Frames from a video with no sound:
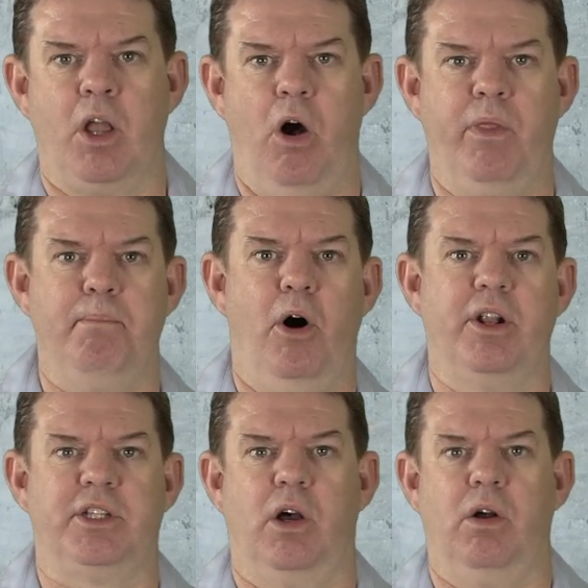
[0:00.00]
on the
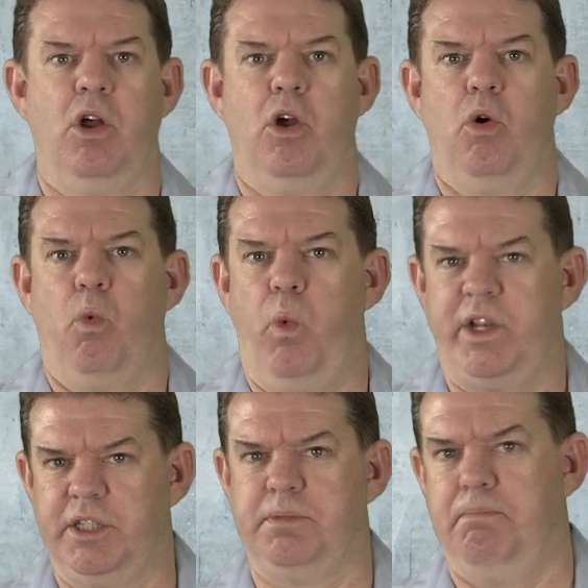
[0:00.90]
monitor,
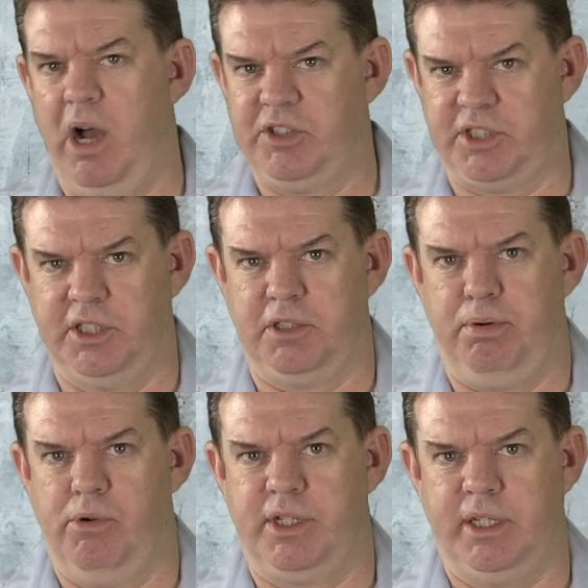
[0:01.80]
which is most
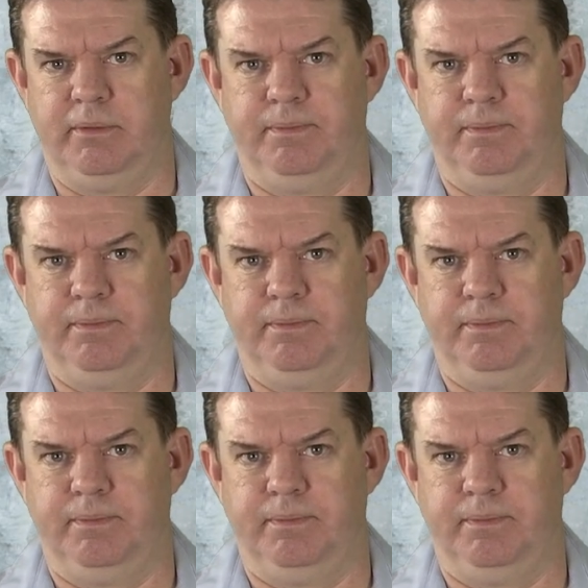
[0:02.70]
disappointing.